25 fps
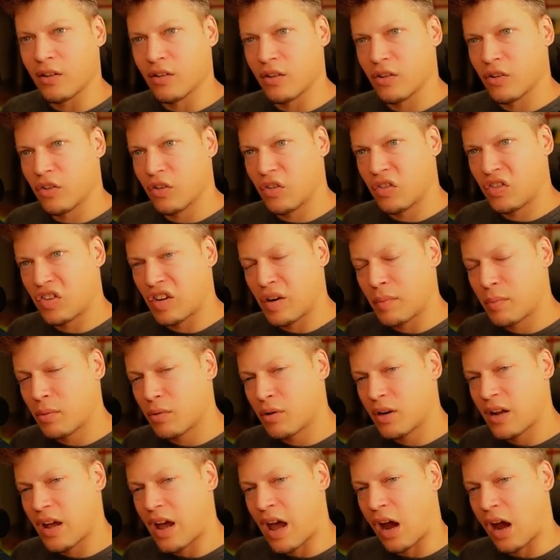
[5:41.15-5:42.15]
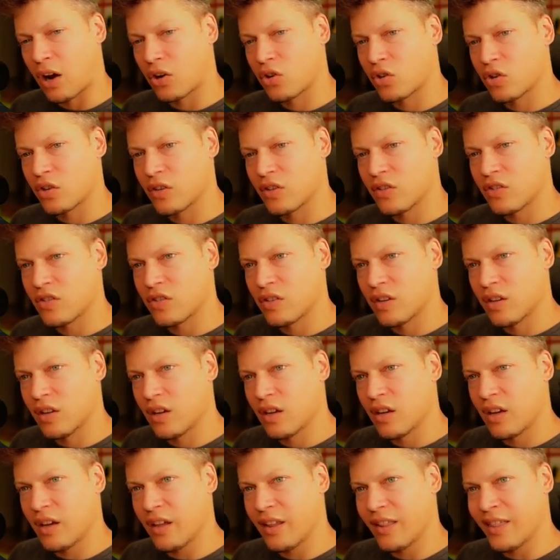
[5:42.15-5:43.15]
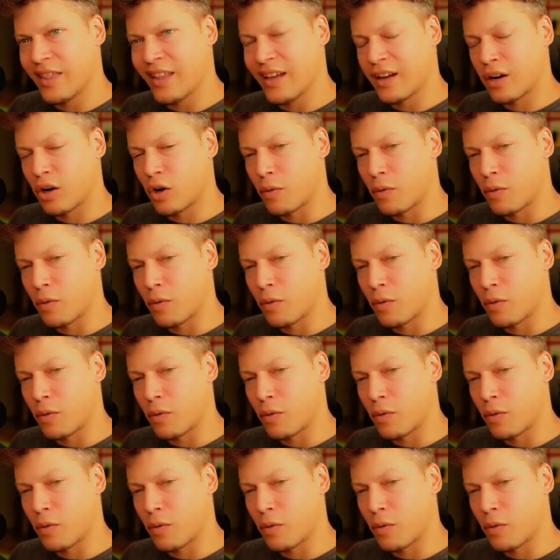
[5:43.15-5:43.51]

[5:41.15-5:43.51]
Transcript: separate actions that are